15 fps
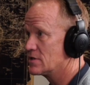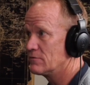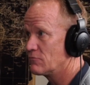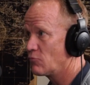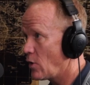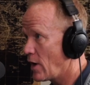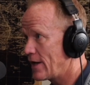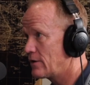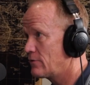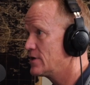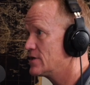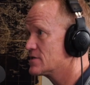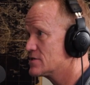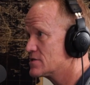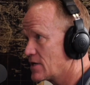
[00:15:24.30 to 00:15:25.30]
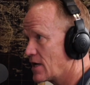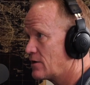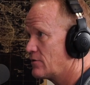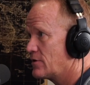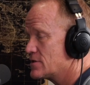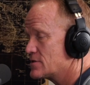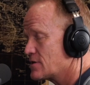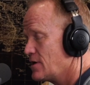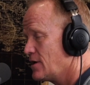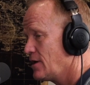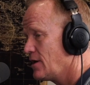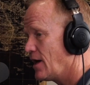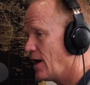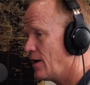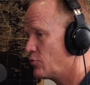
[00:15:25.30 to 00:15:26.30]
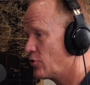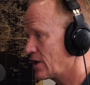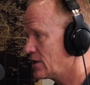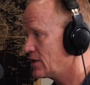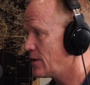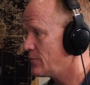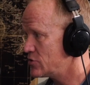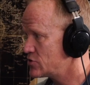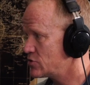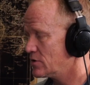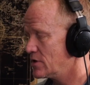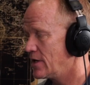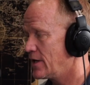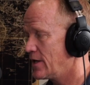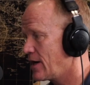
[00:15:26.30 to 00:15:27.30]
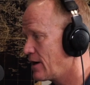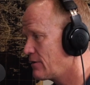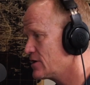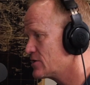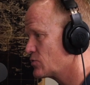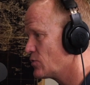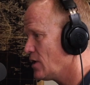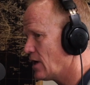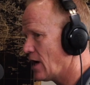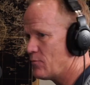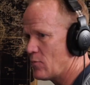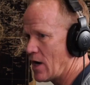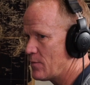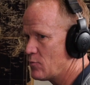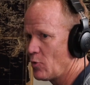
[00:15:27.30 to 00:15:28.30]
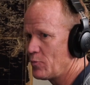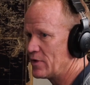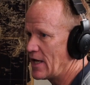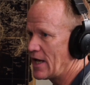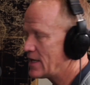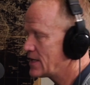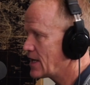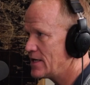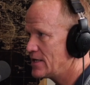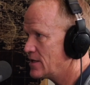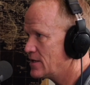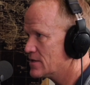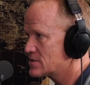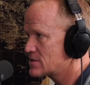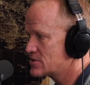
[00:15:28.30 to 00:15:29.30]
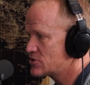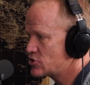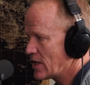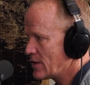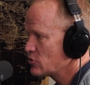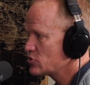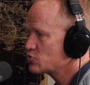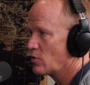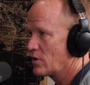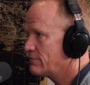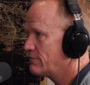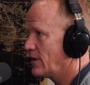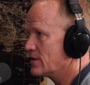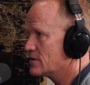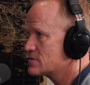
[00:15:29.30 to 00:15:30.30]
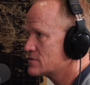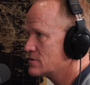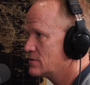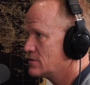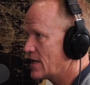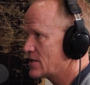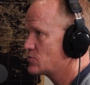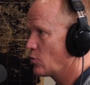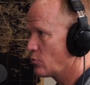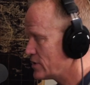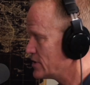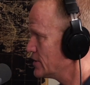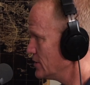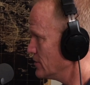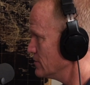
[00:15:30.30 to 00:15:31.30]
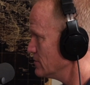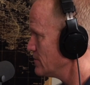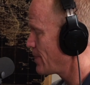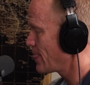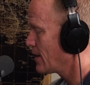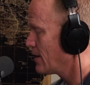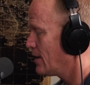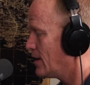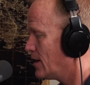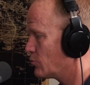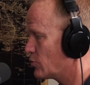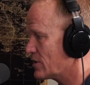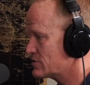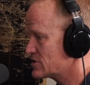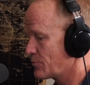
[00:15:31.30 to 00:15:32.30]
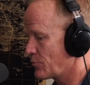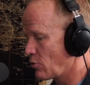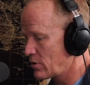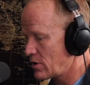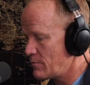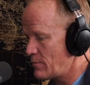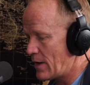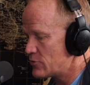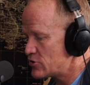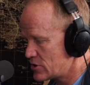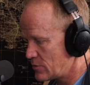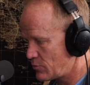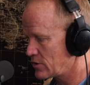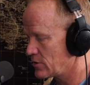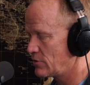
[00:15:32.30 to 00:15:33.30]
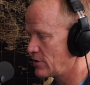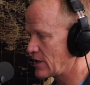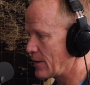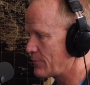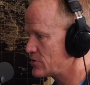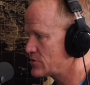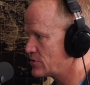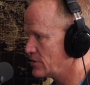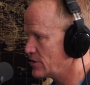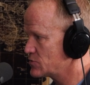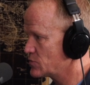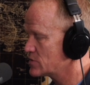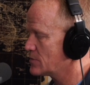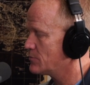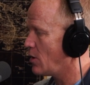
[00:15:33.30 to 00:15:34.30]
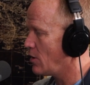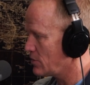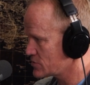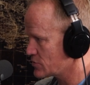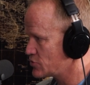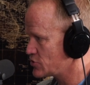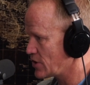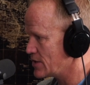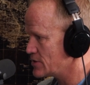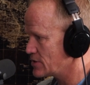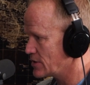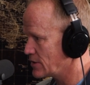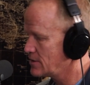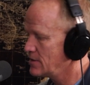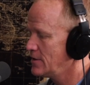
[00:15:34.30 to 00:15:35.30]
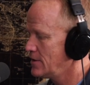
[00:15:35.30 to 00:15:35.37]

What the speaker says: and wineries and cideries, and bringing them into an area as well. I'm open to any ideas, because chambers run events. That's what we do. We support our membership with learning opportunities, which I'm also changing,